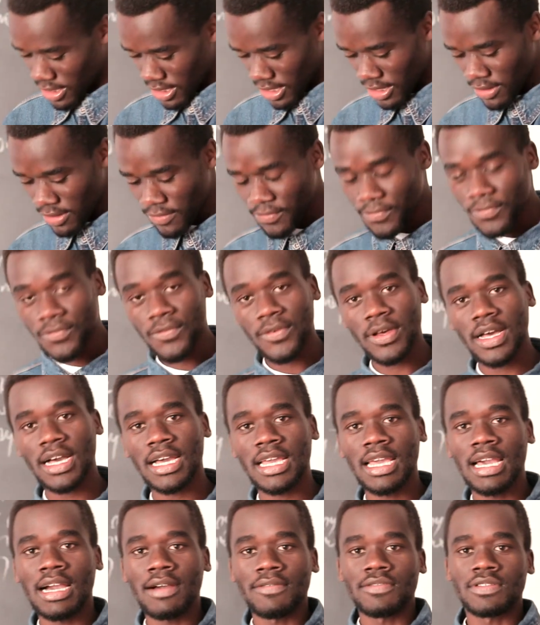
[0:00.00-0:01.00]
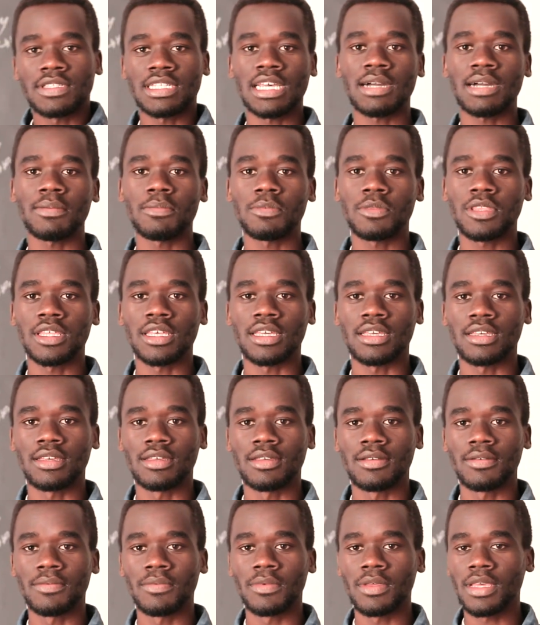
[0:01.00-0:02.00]
if I have something
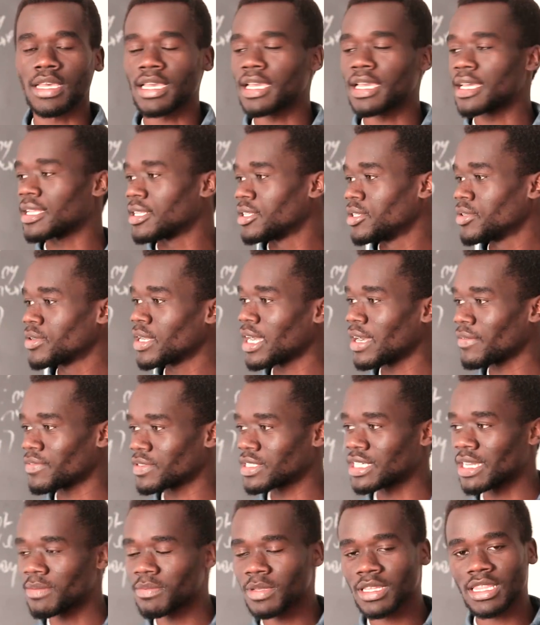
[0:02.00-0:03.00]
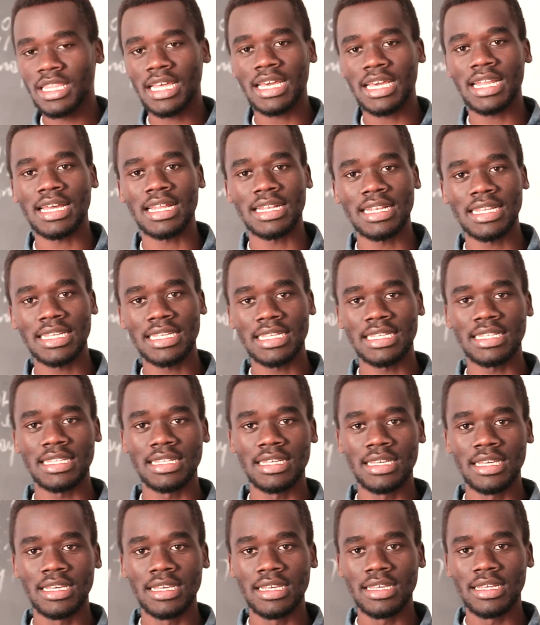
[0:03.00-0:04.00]
and you have something that I
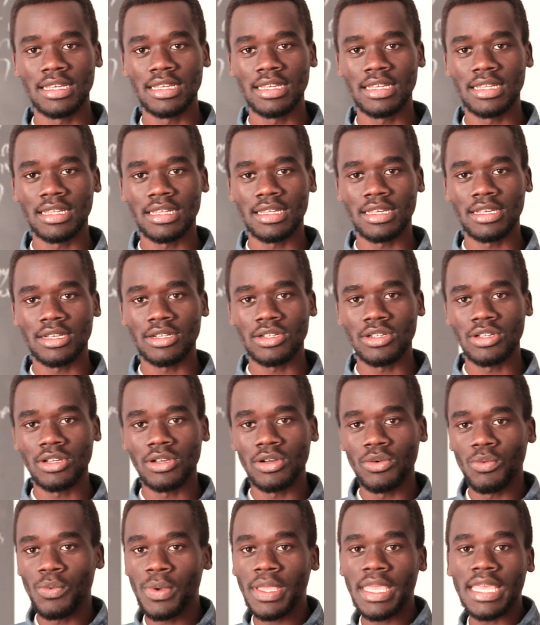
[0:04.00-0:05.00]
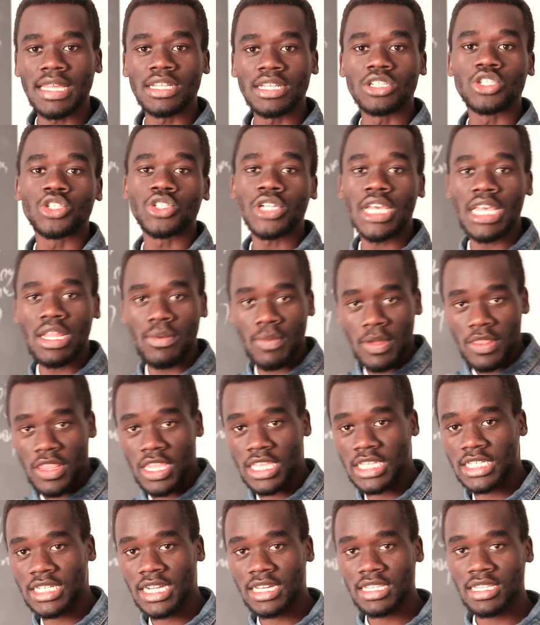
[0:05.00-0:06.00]
need, we can trade with
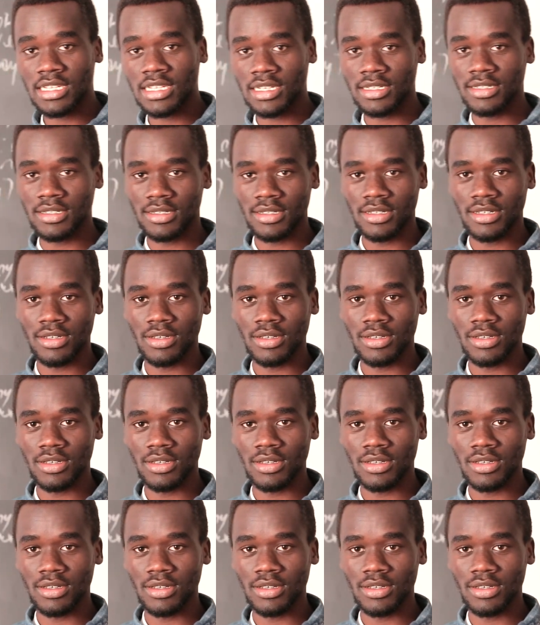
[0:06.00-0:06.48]
each other.